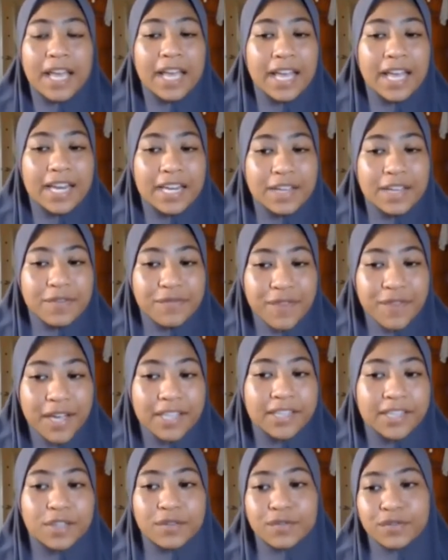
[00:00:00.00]
An
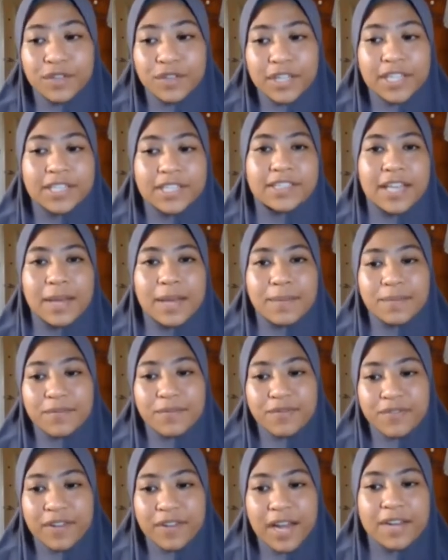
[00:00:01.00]
effective real-time
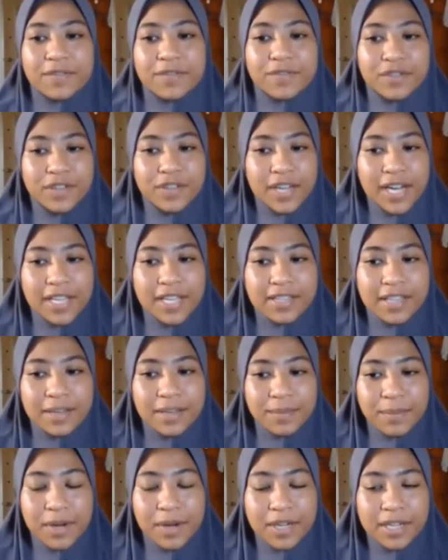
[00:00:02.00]
flood
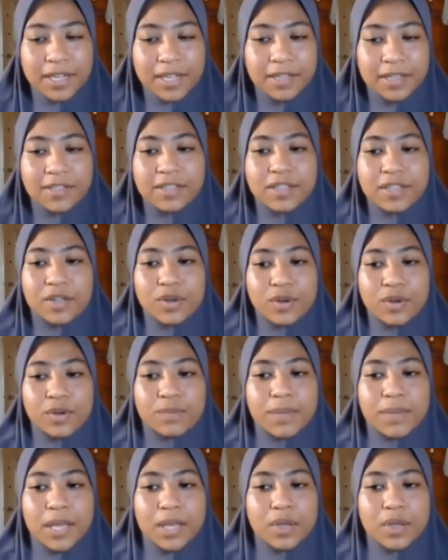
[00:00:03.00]
forecasting models
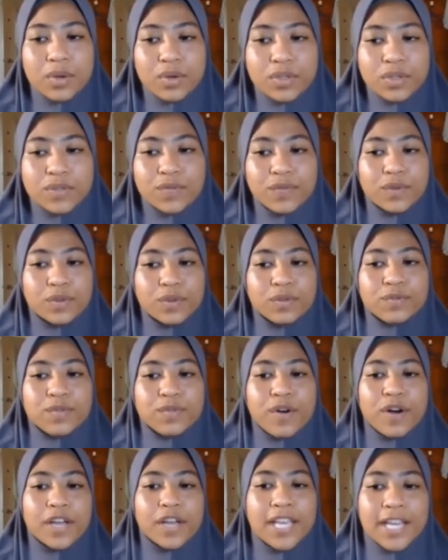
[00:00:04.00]
could be useful
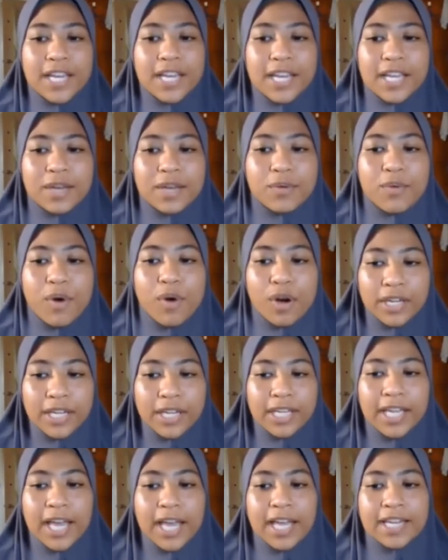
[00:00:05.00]
for early
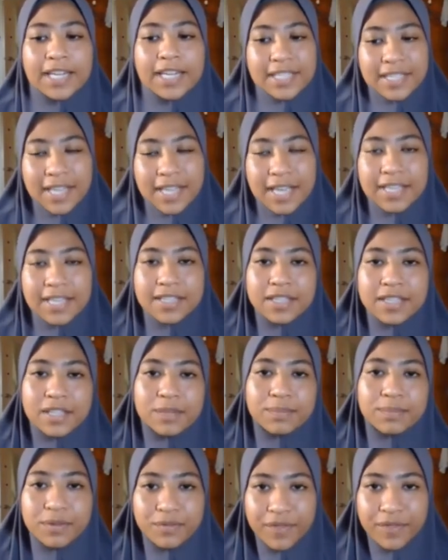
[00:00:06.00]
warning and
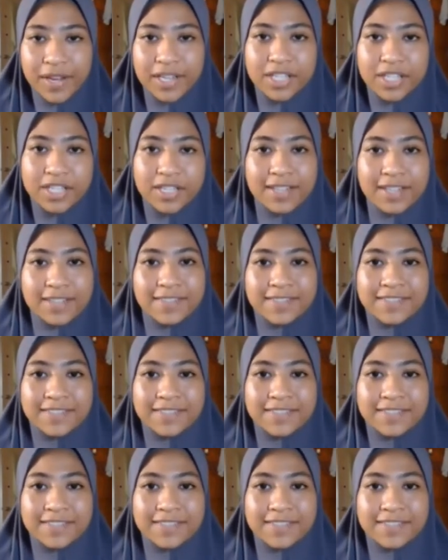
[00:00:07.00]
disaster prevention.